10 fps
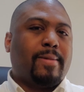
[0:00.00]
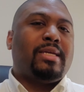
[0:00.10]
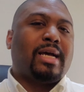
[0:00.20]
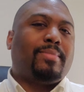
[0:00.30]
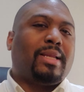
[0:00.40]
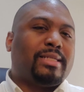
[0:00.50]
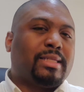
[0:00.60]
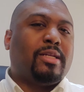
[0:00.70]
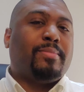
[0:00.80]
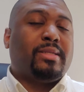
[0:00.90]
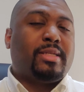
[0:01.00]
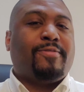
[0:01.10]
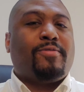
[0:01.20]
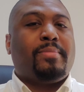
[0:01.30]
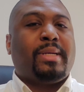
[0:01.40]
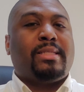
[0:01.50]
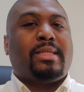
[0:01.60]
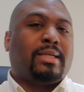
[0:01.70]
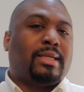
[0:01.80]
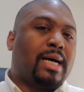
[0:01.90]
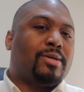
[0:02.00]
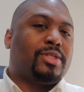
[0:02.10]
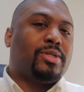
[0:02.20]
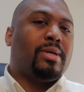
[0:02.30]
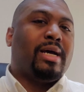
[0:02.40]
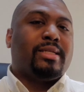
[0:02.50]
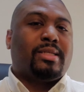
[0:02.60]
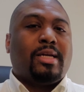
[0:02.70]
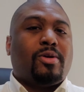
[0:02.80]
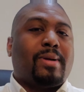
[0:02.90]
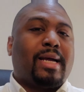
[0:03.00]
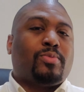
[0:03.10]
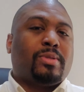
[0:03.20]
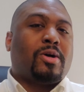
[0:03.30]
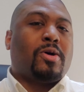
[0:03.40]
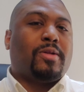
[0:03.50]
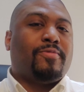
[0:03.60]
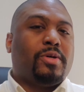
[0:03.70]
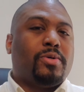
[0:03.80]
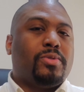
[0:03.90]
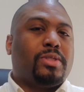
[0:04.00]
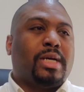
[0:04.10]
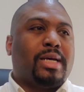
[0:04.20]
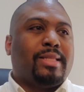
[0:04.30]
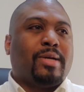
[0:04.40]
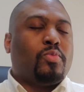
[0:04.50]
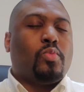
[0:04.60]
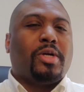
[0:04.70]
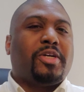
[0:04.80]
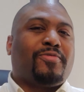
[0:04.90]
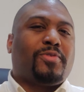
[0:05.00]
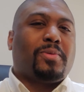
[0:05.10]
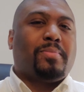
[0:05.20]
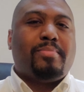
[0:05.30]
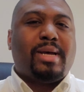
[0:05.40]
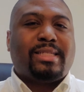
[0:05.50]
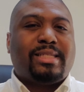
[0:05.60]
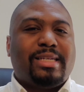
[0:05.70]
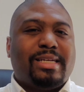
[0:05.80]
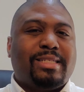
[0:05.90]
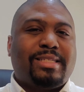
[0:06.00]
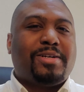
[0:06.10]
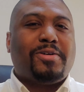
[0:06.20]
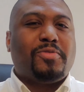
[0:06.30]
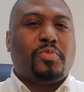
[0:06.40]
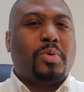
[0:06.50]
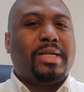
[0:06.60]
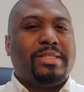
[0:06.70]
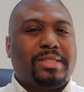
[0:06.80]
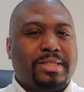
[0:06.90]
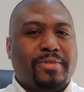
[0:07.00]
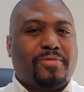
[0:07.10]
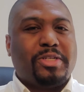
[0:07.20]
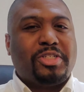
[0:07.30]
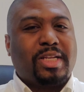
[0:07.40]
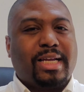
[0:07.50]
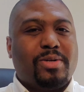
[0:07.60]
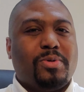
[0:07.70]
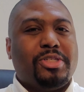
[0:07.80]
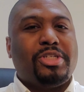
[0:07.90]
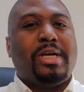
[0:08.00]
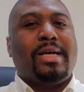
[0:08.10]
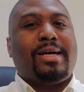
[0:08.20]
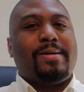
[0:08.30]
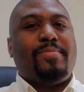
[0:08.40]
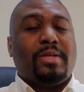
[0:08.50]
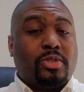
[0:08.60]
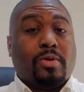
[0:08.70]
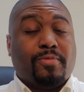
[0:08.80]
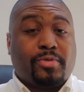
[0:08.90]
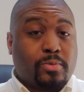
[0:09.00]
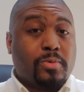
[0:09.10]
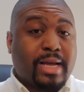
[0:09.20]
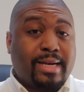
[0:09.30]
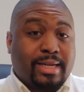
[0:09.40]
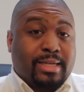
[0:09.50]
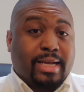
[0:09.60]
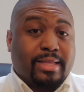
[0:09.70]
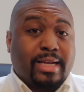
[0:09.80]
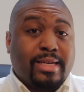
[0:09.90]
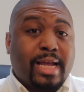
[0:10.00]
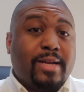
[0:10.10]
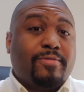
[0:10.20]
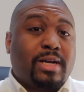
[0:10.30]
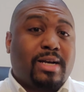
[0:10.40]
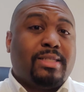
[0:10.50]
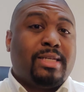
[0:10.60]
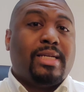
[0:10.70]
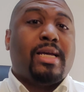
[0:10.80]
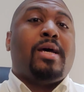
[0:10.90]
Yabla is a little bit different because it allows you to interact with all of those, that wonderful messiness of what is the French language, um, sort of through that, again, that native content.